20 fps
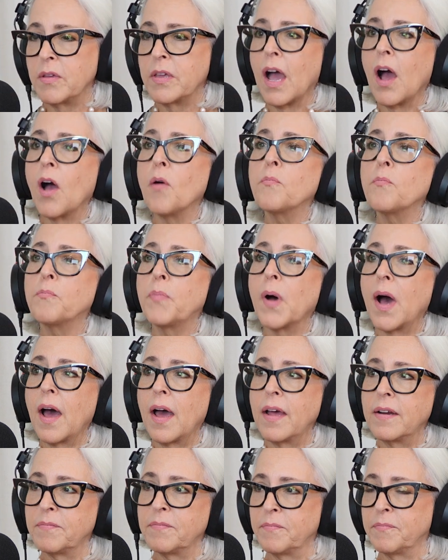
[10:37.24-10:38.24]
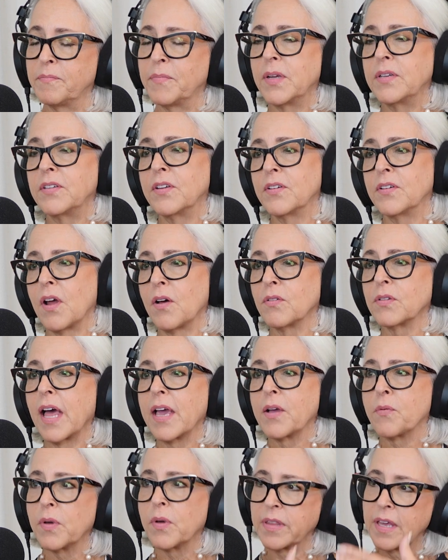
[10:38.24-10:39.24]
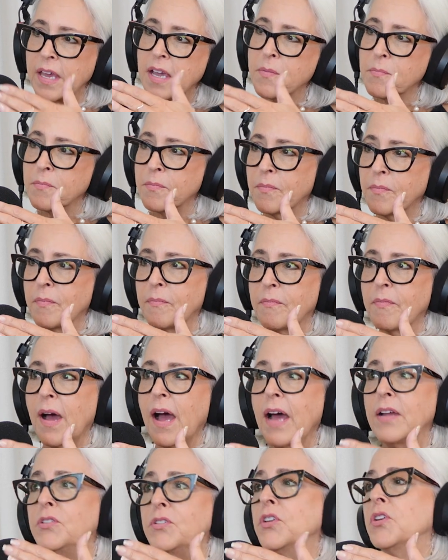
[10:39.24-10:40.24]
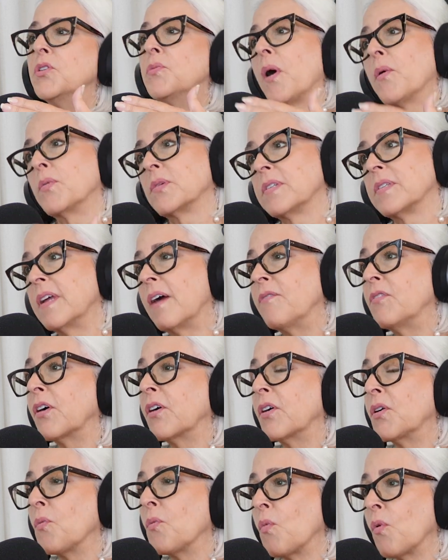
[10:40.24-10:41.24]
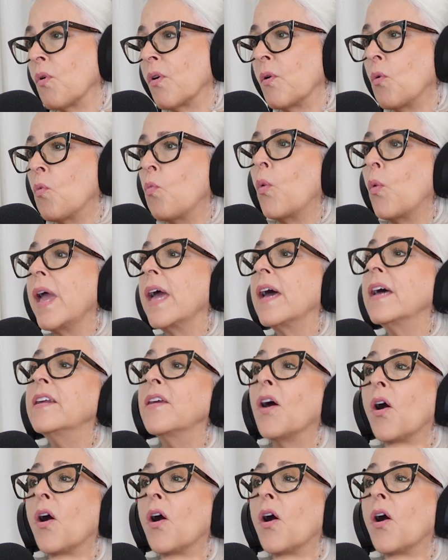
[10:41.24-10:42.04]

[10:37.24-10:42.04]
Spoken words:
Yeah. But, like with him, I knew I was never going to win